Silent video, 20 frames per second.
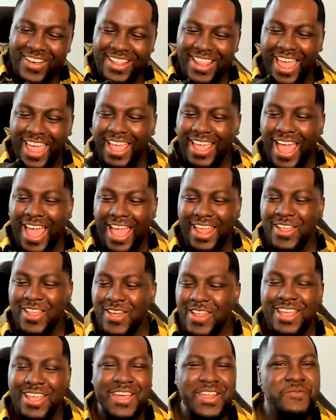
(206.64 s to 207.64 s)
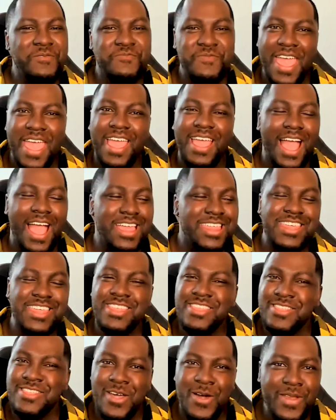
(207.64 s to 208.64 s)
I
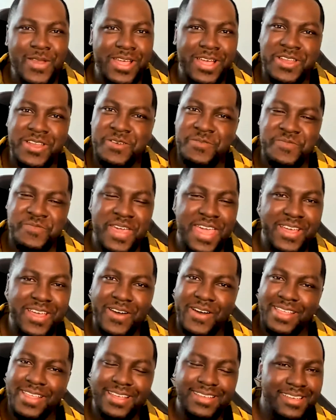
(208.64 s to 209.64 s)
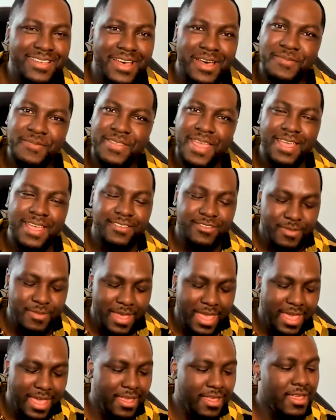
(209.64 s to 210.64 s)
just know they're gonna make all these updates,
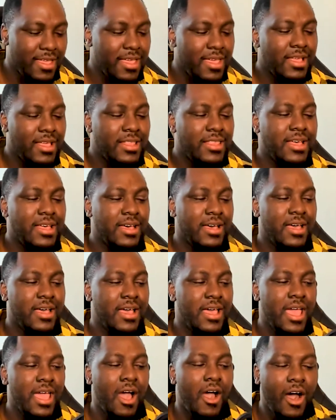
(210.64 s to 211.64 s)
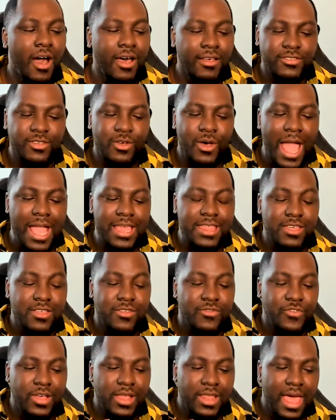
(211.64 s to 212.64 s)
man. Look, also, I
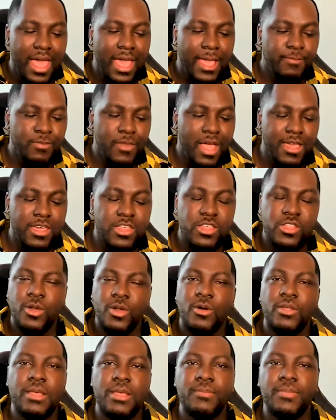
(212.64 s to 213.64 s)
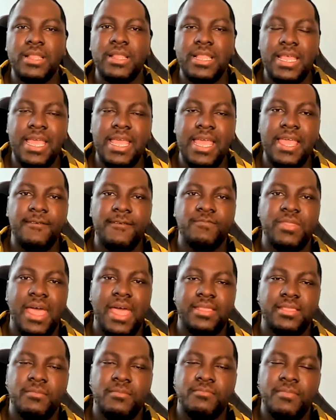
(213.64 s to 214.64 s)
just feel like I strongly believe
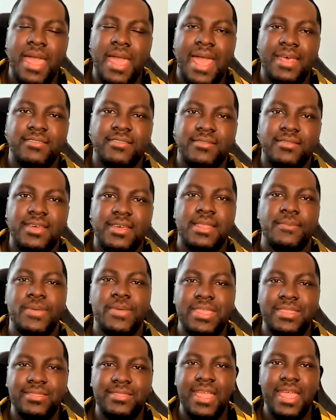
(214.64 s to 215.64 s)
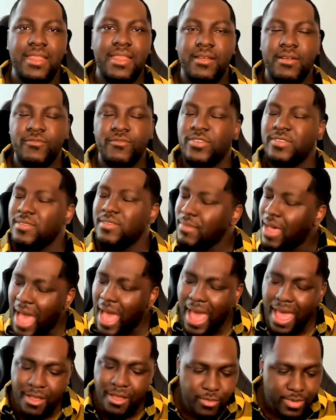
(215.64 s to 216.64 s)
that the mask is gonna be thinner for some
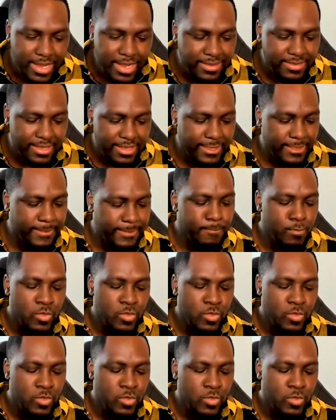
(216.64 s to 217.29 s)
odd reason.